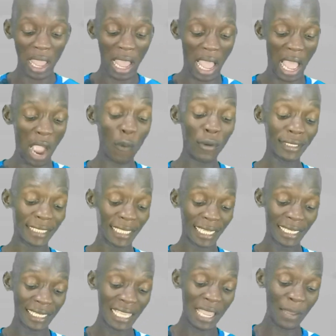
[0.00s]
Our
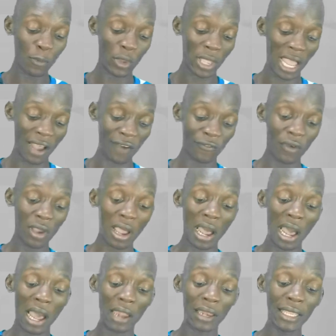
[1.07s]
second game we have
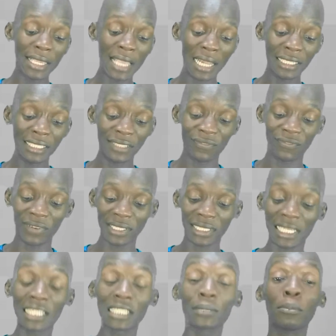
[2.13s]
Ligands
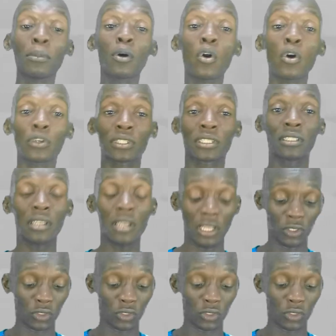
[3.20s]
versus Burgos.